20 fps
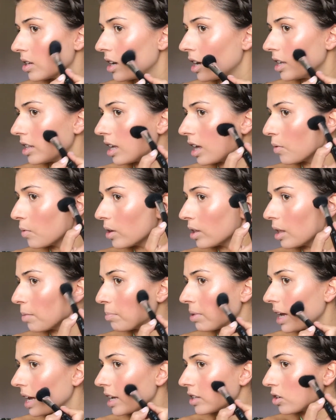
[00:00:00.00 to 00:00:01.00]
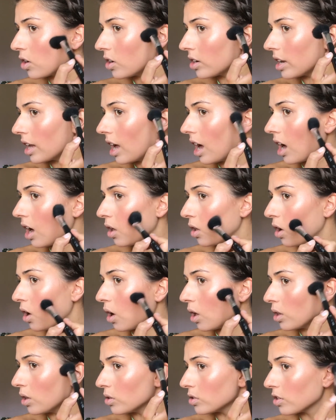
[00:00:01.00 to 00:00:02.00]
And I will apply it on the
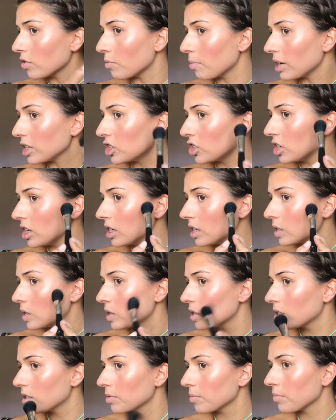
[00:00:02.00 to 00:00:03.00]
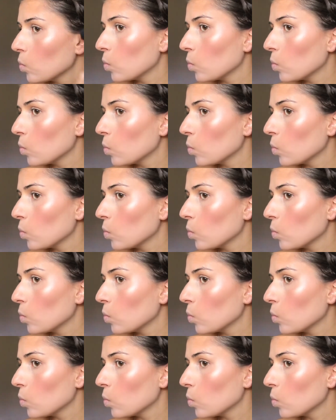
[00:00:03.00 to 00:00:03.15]
hollows of my cheeks.